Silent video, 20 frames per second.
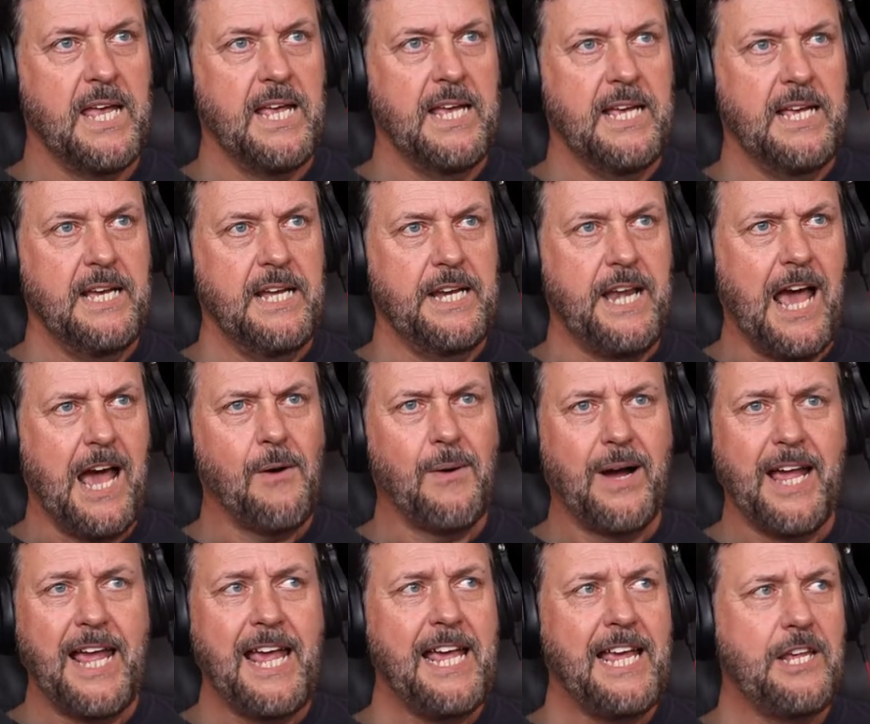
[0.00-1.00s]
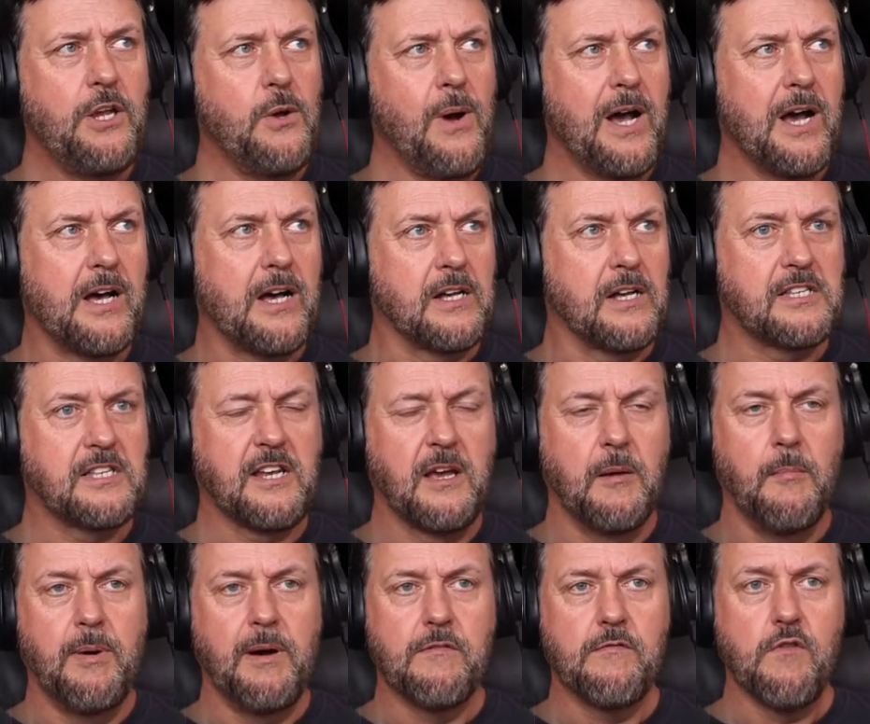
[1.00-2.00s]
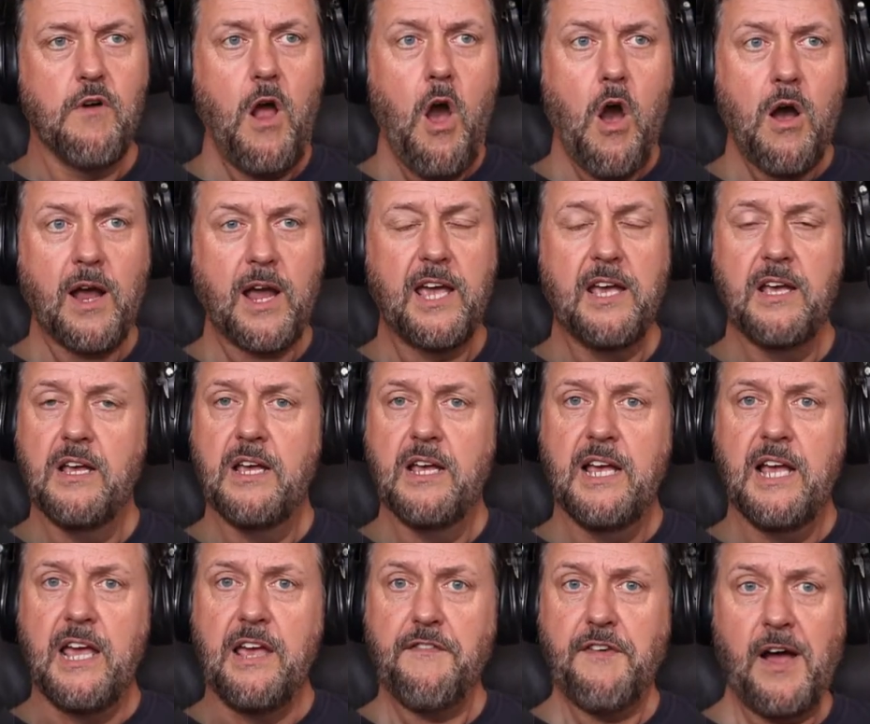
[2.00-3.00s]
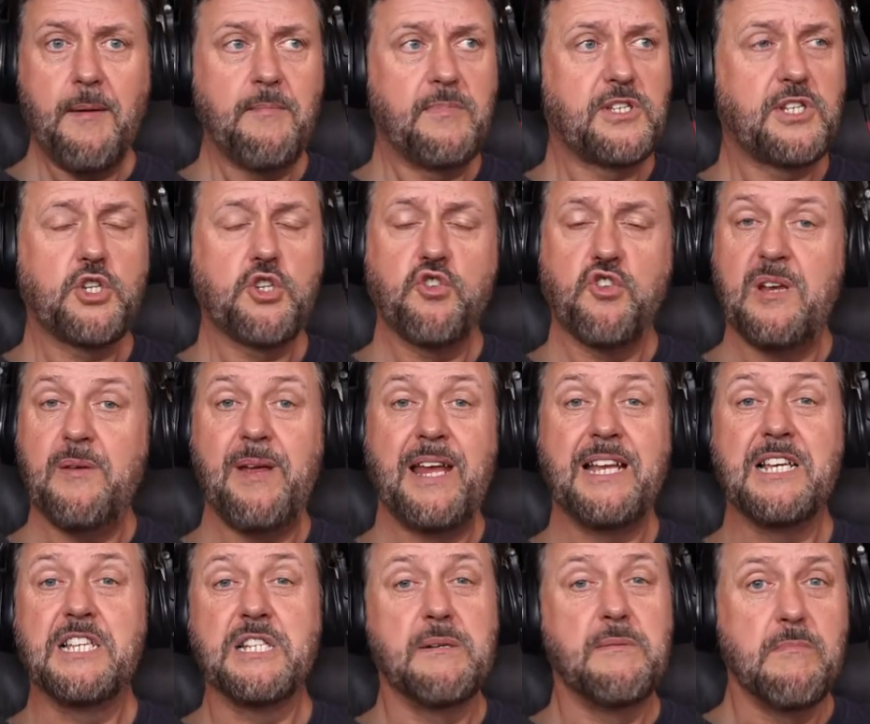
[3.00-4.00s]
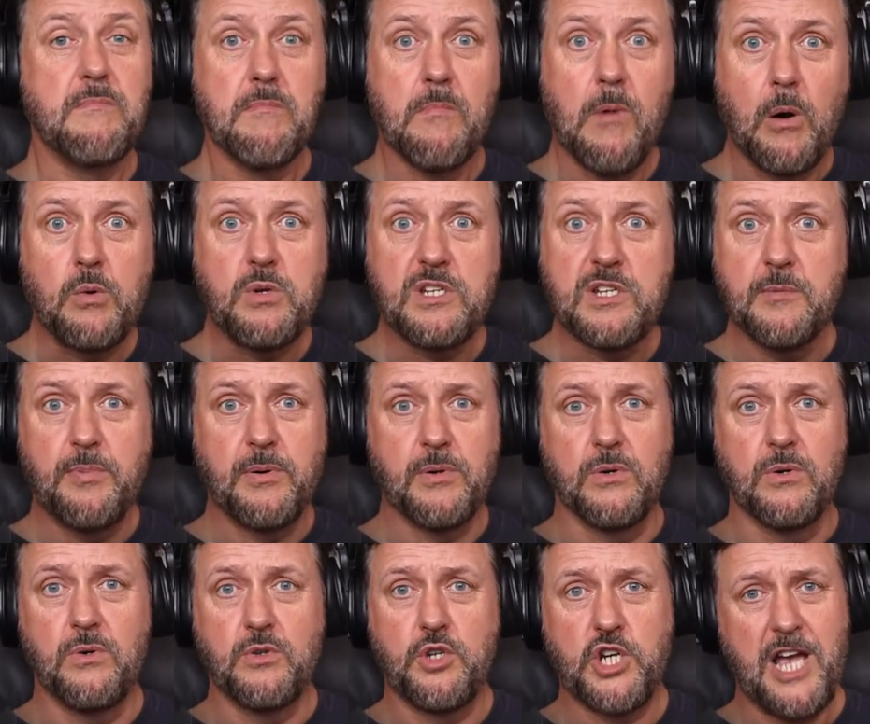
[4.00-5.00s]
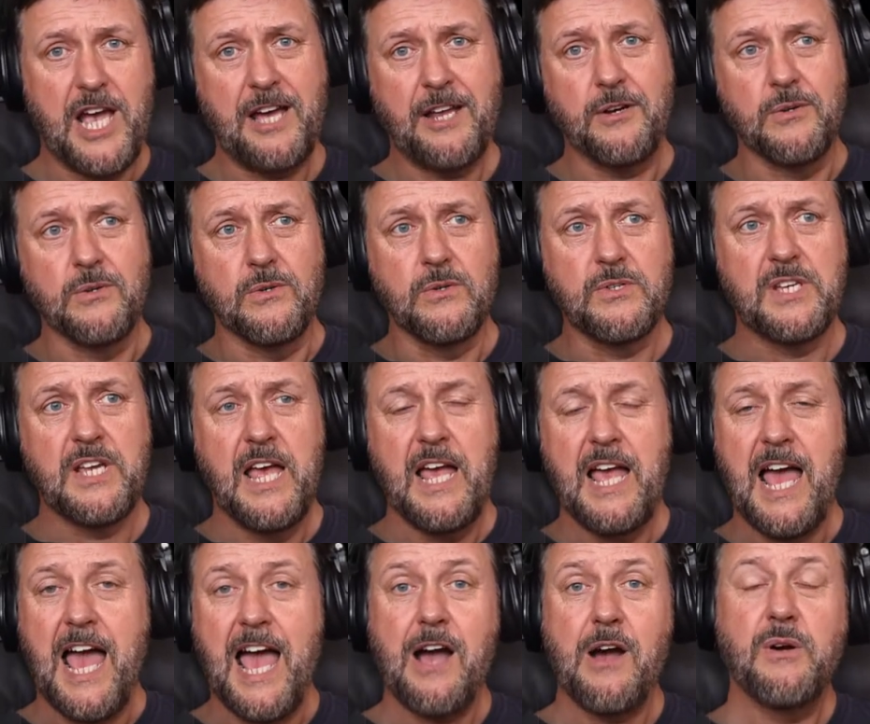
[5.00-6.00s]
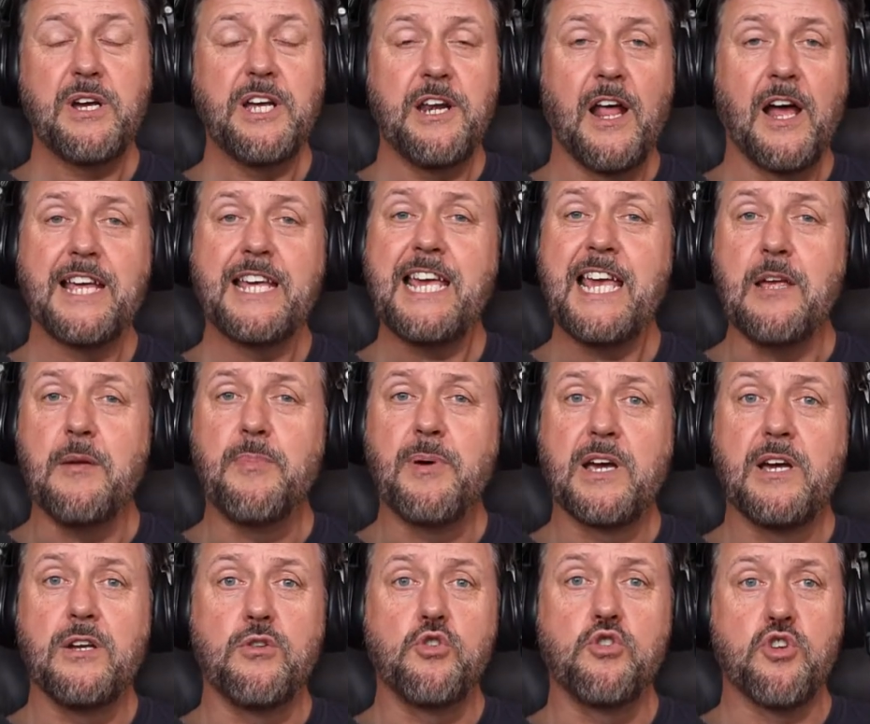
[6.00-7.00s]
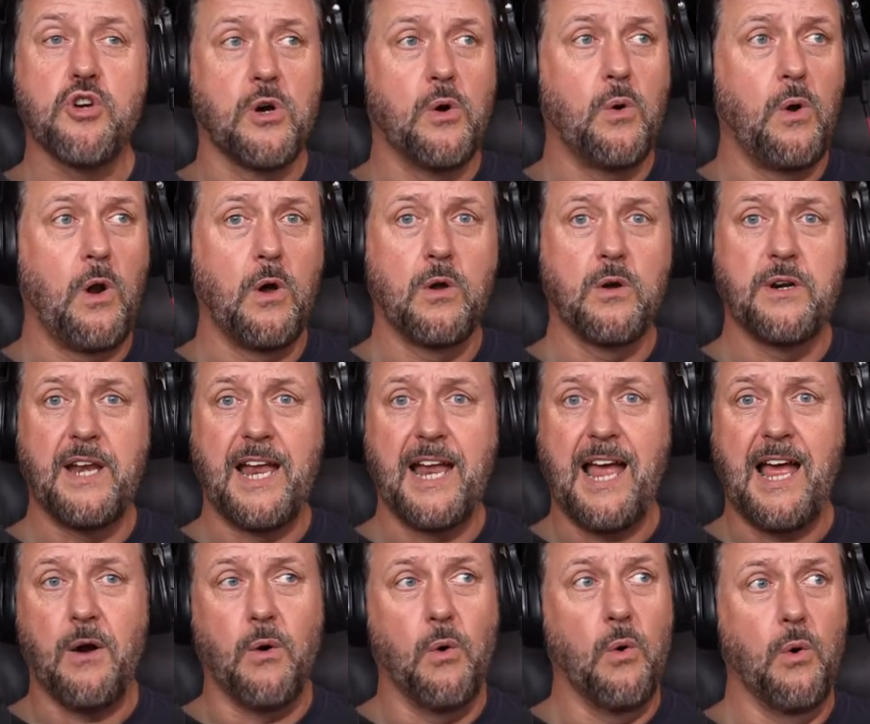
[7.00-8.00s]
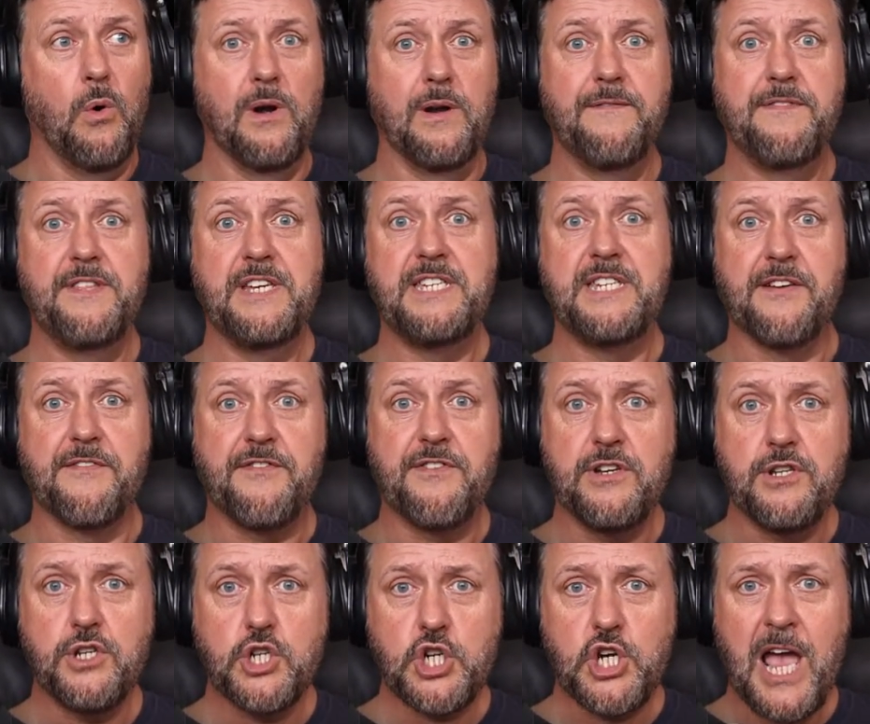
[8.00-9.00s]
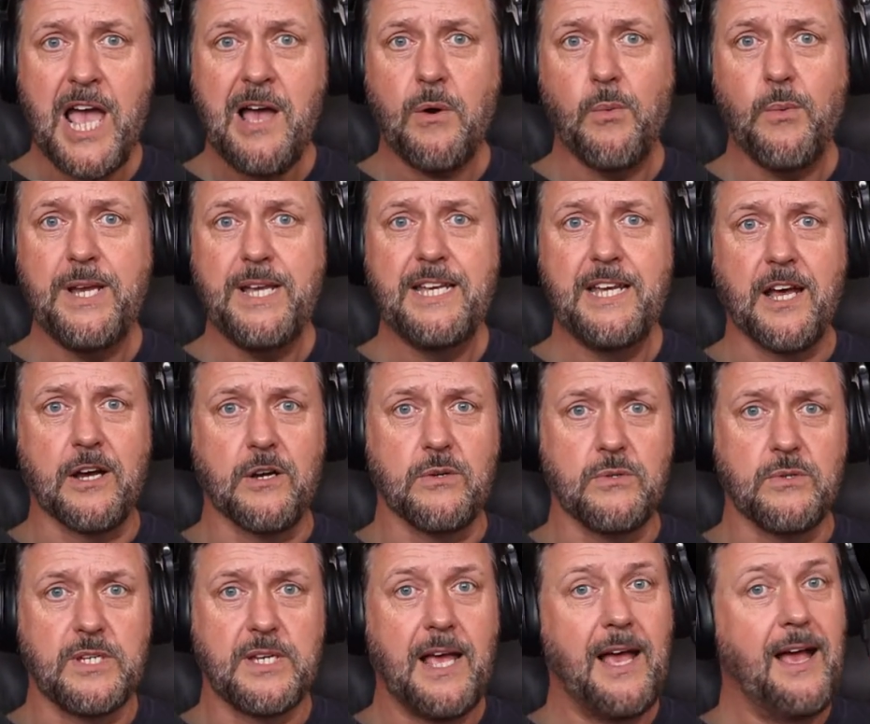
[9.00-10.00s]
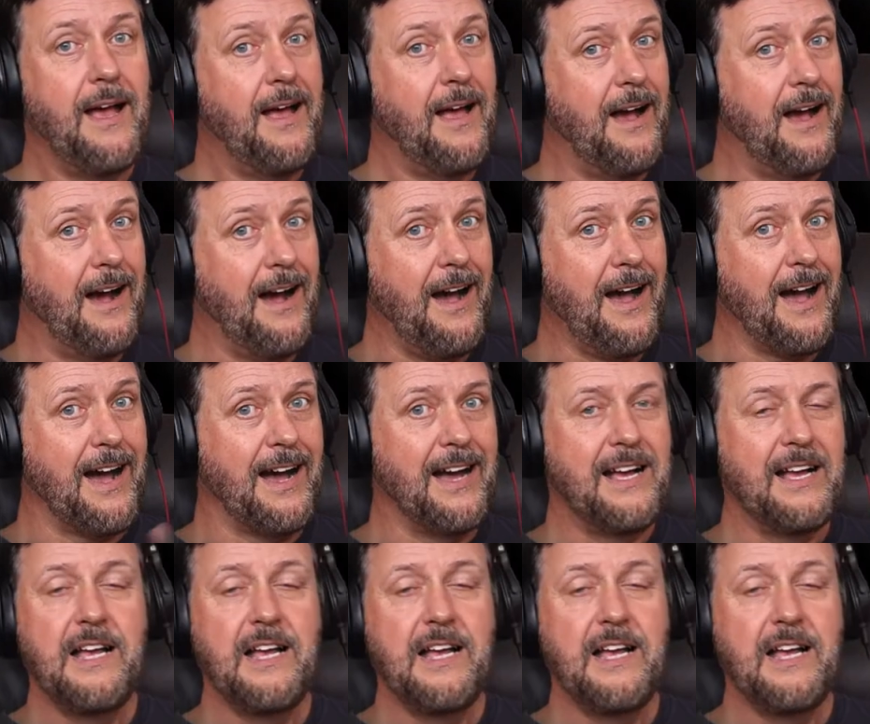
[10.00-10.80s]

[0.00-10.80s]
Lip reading: Now I hear you ask, but Rokk, if I'm streaming to multiple channels, how can I keep a control on all of the different chat windows? Ha!